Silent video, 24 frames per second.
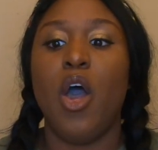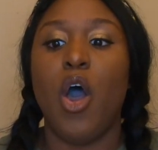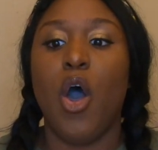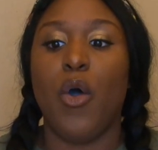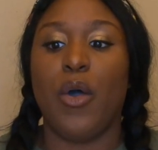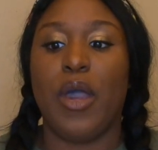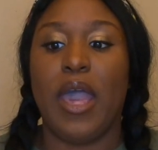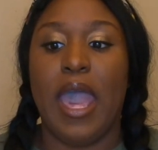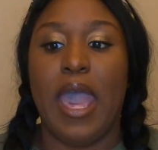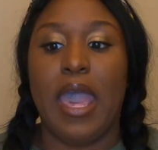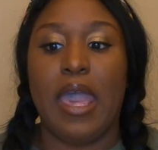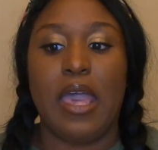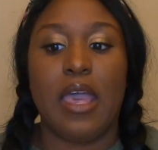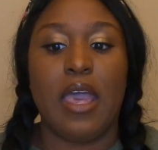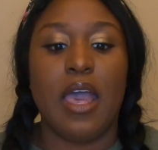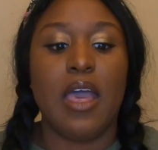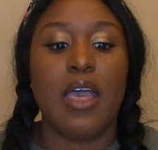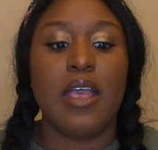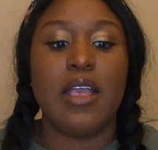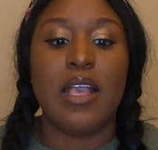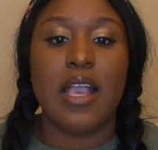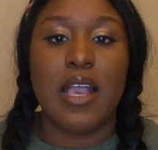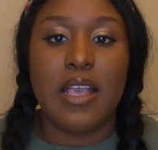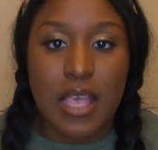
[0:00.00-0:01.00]
okay,
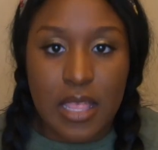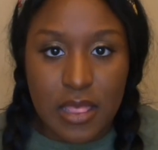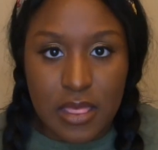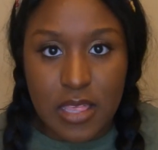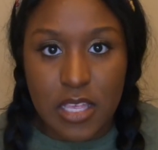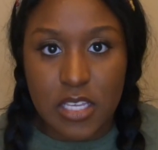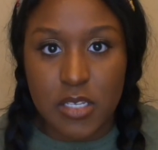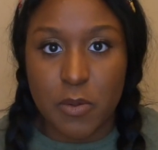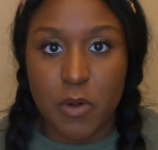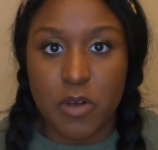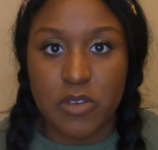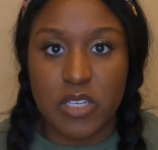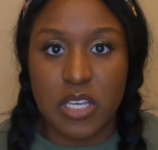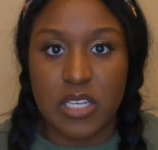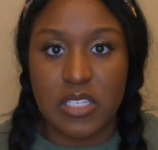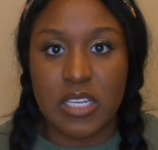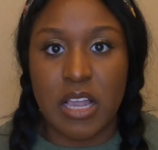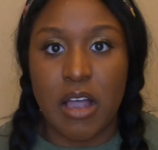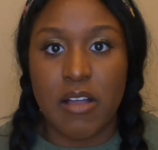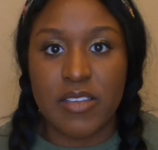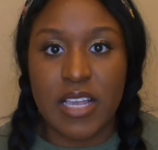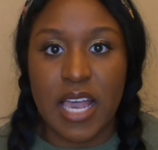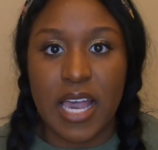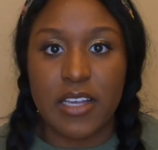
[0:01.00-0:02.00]
this person is
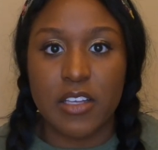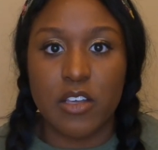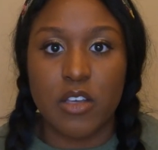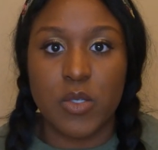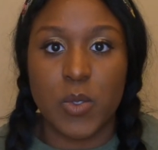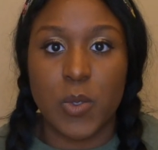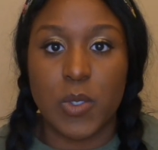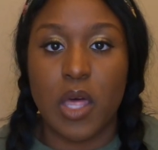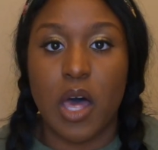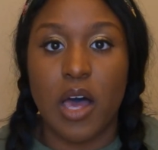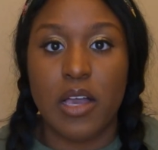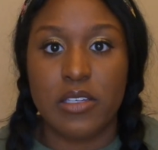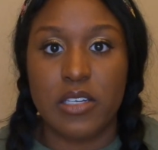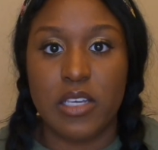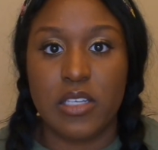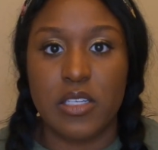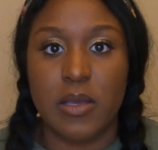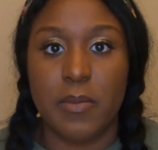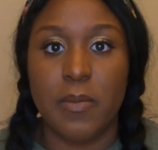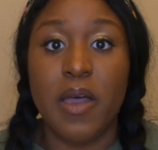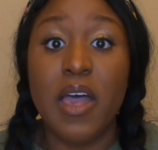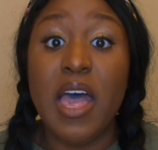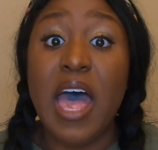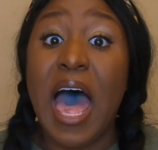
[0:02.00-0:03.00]
now diagnosed with
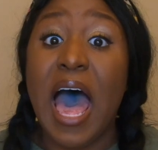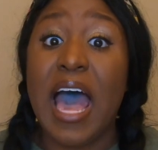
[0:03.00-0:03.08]
autism.